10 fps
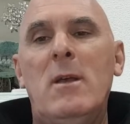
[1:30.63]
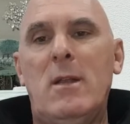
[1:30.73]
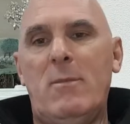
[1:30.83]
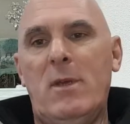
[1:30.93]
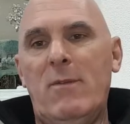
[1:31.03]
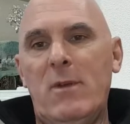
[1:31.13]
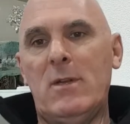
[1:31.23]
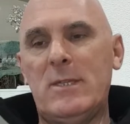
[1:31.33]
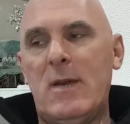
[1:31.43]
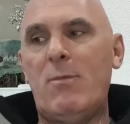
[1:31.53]
Let me give you an
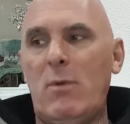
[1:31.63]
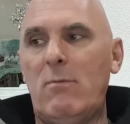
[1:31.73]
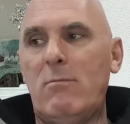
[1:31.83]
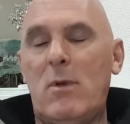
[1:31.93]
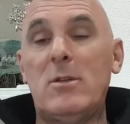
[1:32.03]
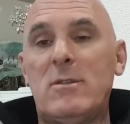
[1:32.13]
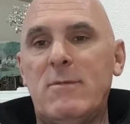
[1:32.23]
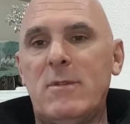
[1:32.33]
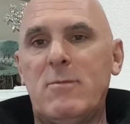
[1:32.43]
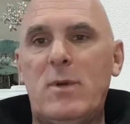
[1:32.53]
example. Most of
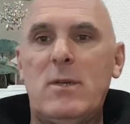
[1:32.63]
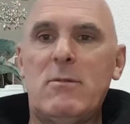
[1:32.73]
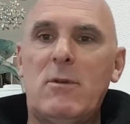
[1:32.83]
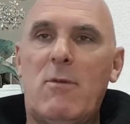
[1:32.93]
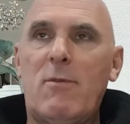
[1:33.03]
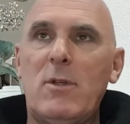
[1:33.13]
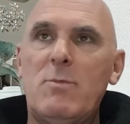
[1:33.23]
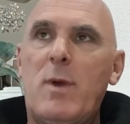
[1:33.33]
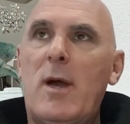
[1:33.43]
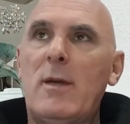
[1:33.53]
us have been to an off-leash
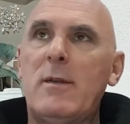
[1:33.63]
park,